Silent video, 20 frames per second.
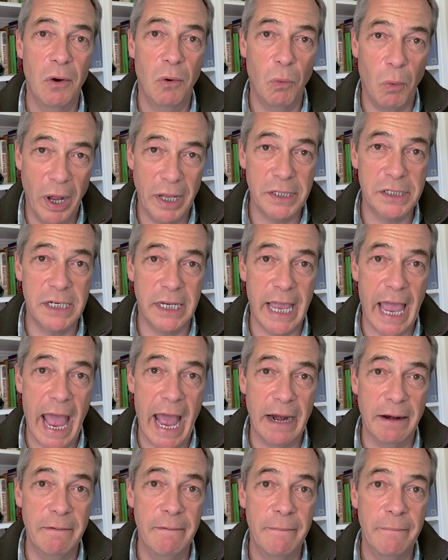Once
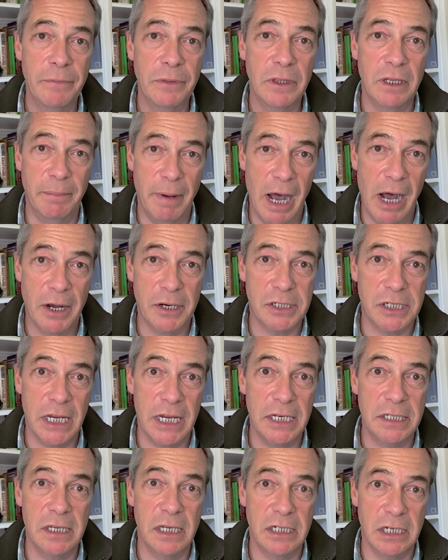again, the
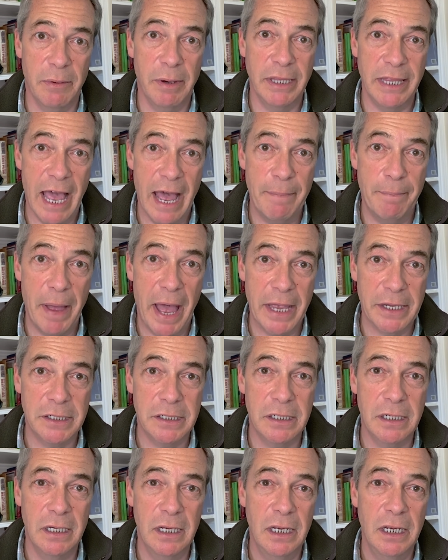Marxists are doing their
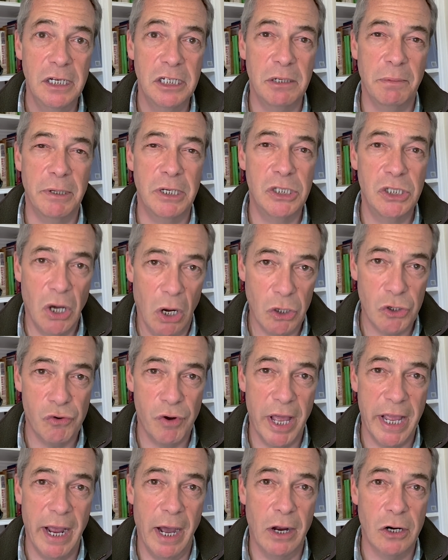best to
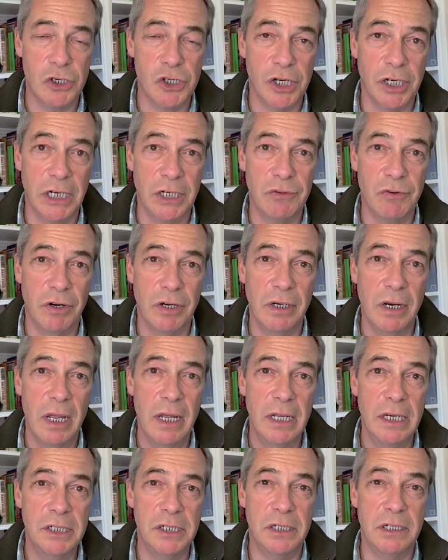indoctrinate our children,
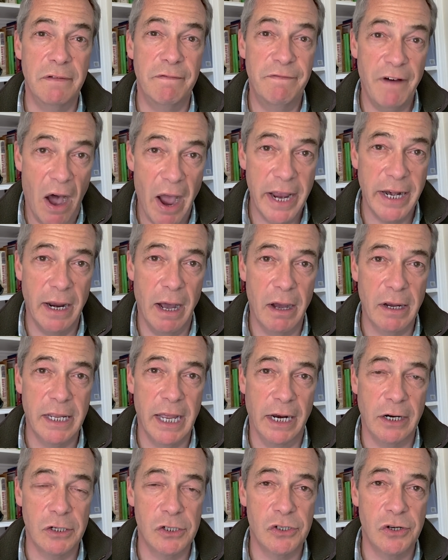to divide our
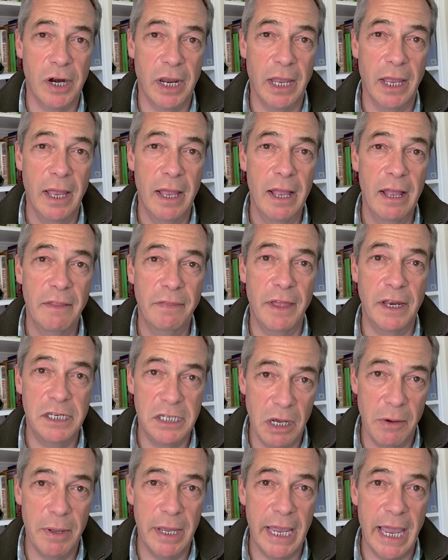country. They're
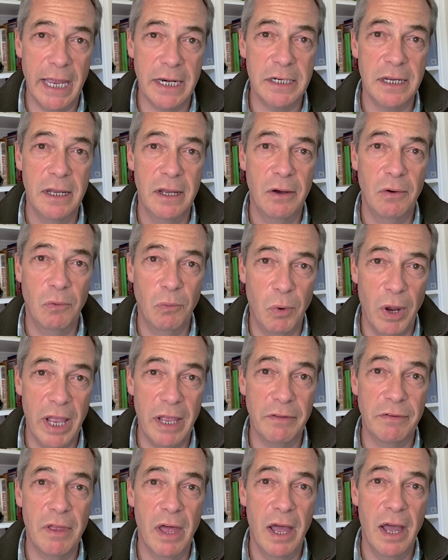doing it
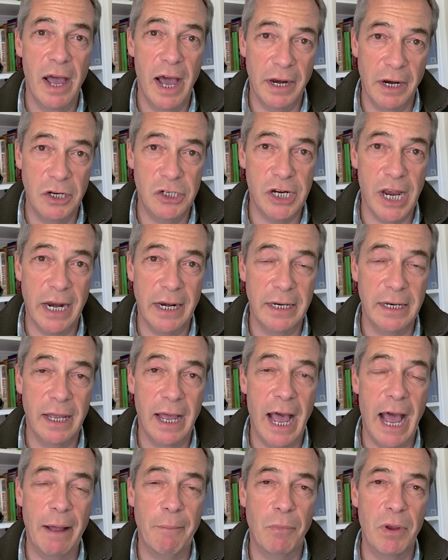with an agenda,
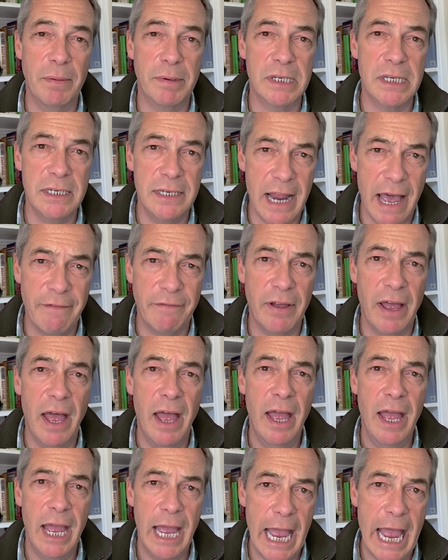and we must never,
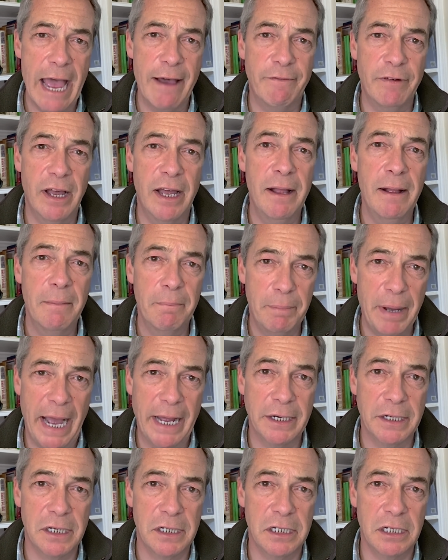ever
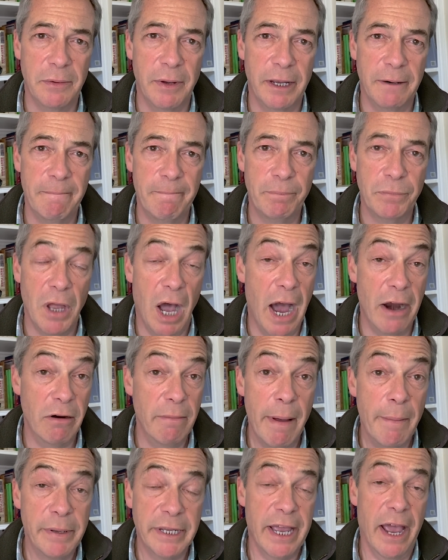pander to it. I
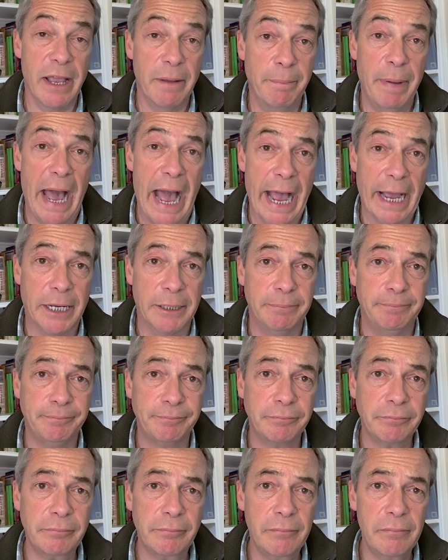remember going back
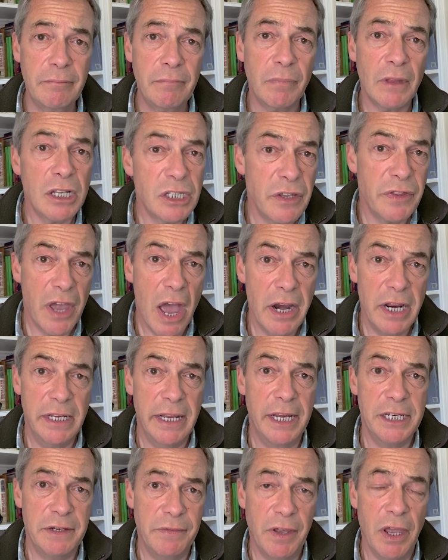to the early
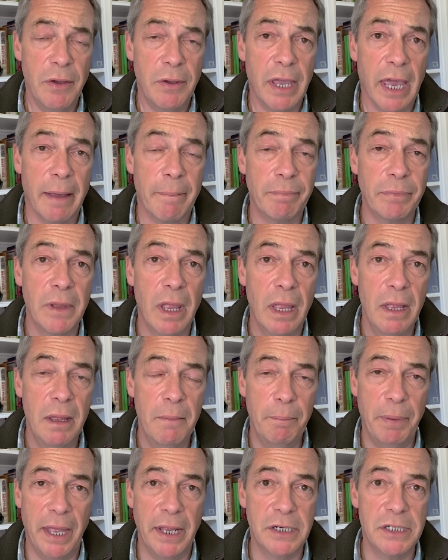days of UKIP,
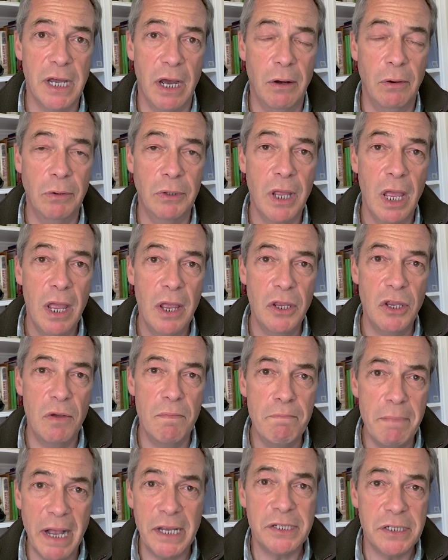being told you
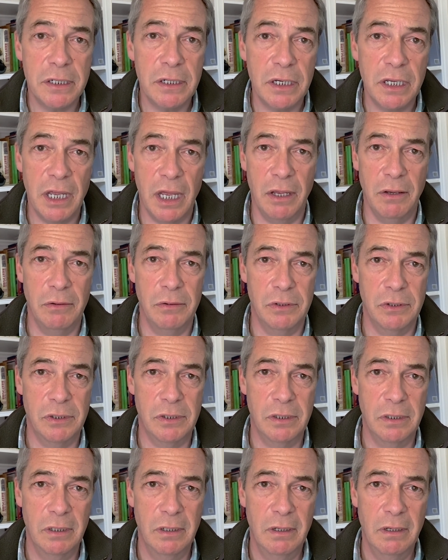mustn't
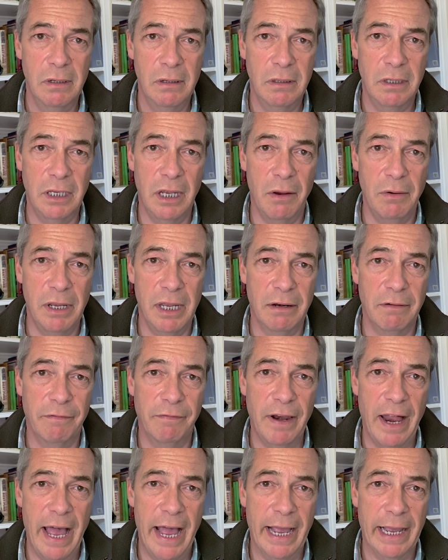use the Union
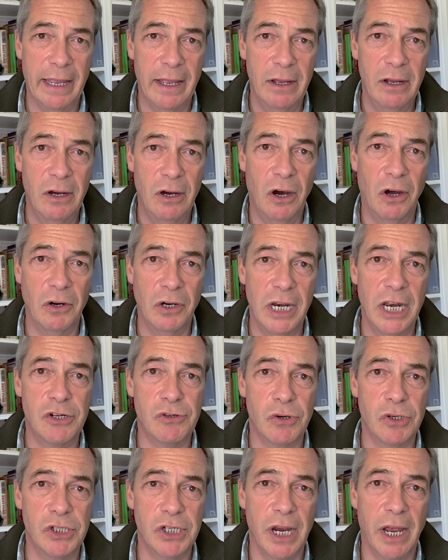flag on
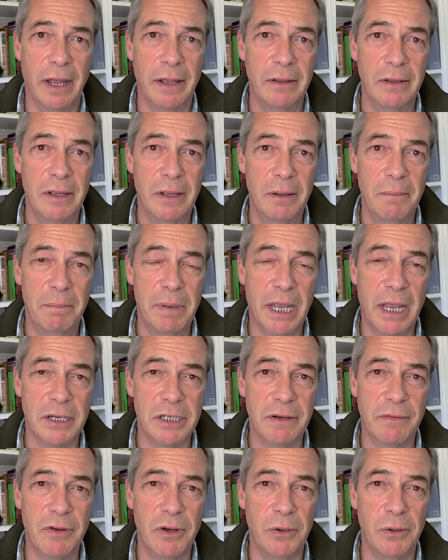literature because,
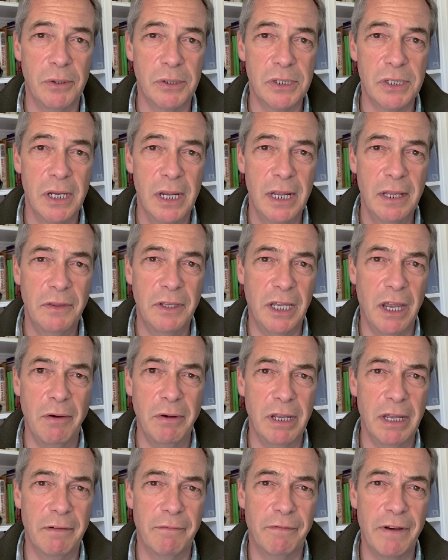of course, the
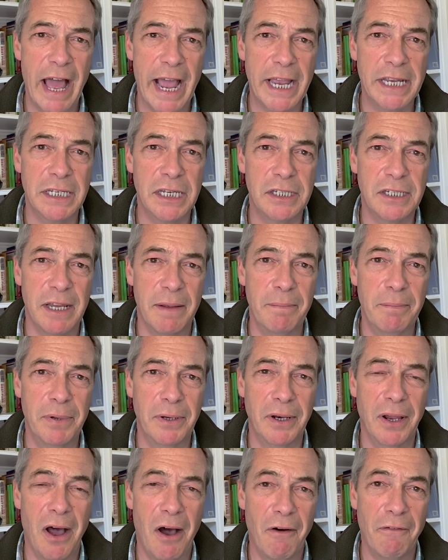Union flag is a
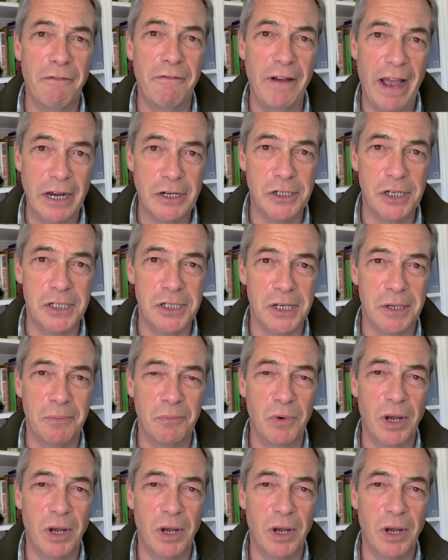symbol of fascism.